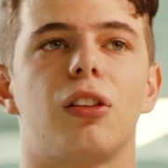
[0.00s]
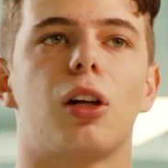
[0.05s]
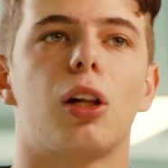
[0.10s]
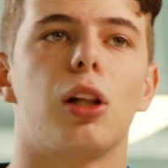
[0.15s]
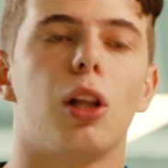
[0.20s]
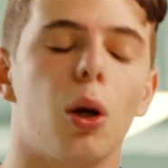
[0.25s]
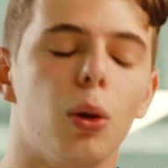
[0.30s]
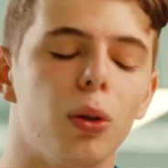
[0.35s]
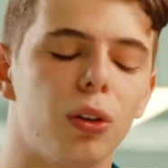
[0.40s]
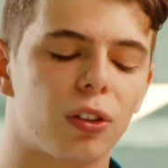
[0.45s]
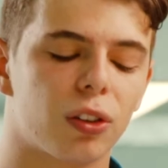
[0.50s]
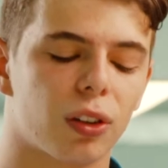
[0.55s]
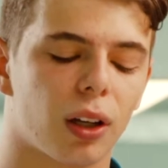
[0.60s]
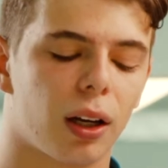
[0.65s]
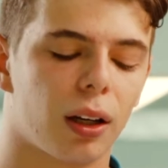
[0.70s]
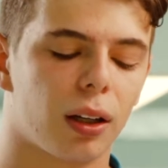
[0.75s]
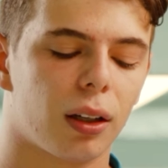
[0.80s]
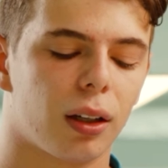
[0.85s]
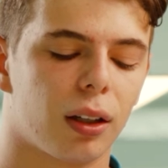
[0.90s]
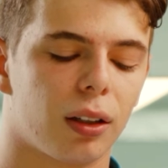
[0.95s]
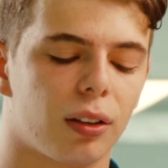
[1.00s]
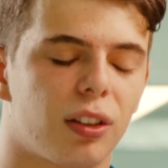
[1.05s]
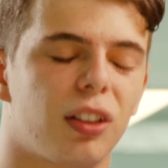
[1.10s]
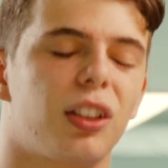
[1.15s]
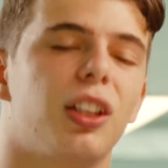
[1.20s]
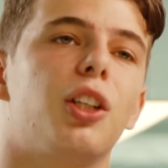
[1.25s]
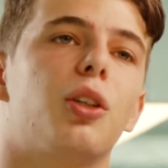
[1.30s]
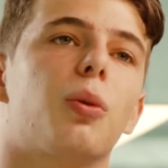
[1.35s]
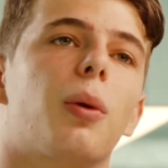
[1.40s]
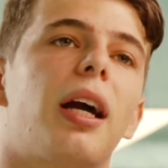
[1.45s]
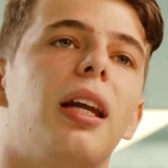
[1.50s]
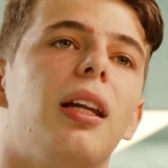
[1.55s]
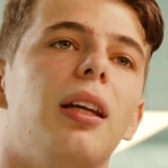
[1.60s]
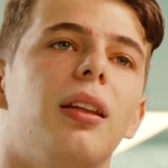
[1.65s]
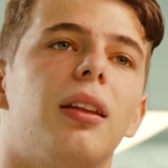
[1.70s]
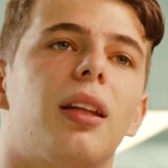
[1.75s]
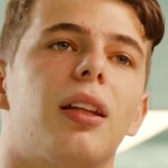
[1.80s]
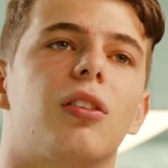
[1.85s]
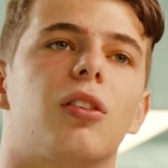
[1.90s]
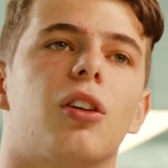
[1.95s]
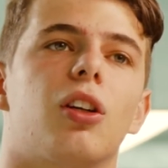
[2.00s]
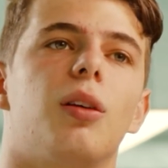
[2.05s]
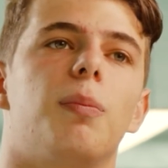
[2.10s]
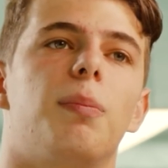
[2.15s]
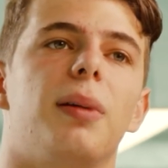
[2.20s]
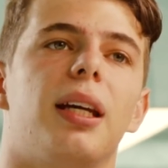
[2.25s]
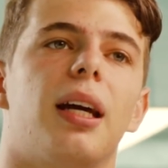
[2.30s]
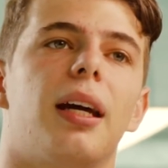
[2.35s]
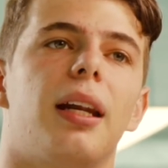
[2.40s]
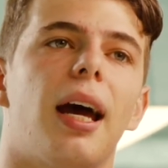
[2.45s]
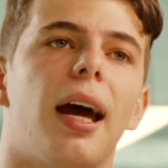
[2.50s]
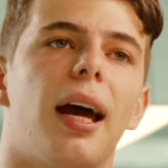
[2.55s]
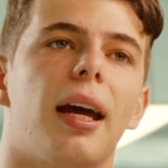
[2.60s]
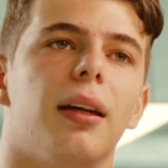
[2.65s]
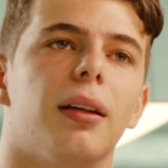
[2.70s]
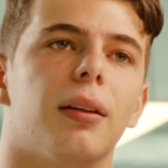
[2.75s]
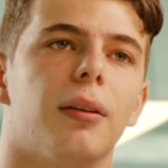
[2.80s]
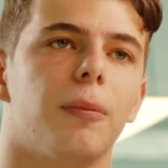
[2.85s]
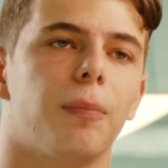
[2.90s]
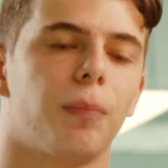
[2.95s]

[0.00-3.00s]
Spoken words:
closer to the gradient that's going to be at A.